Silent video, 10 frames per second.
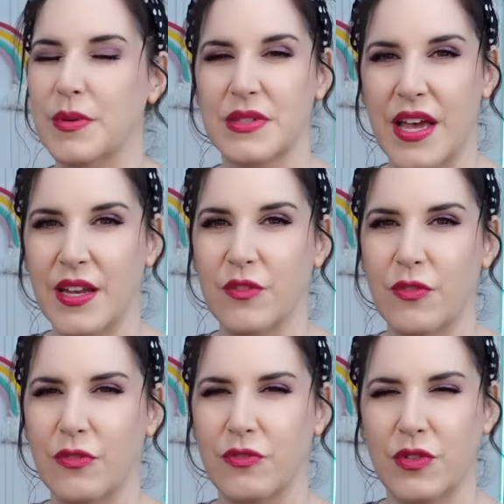but it was kind of
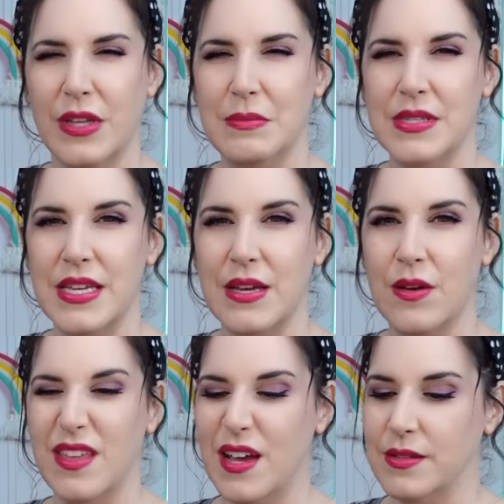flimsy
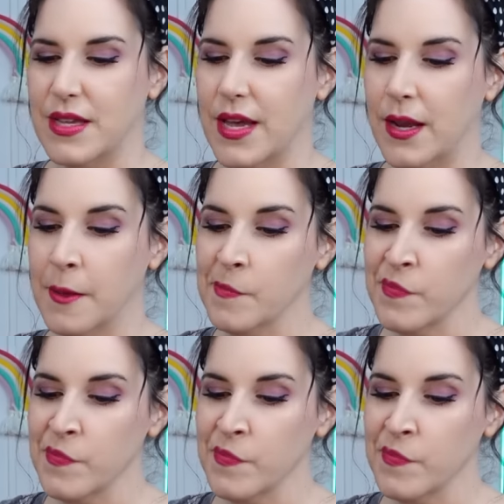on the outside.